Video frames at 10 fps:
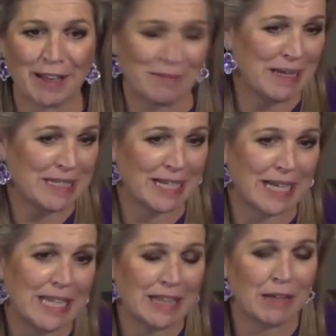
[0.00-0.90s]

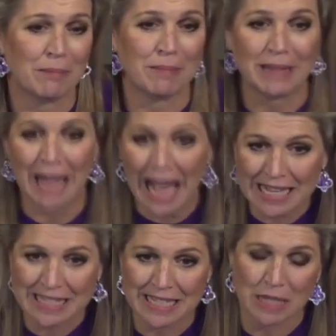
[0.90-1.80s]
basically the
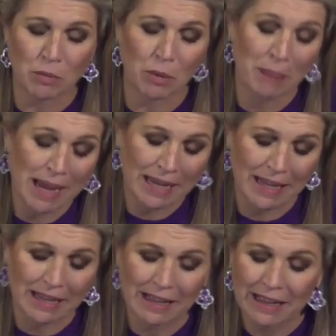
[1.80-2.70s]
assets that were
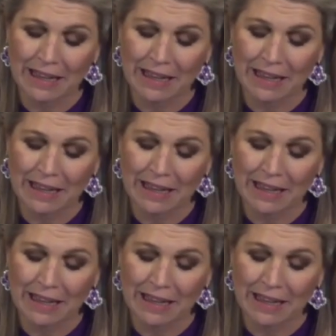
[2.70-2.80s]
backing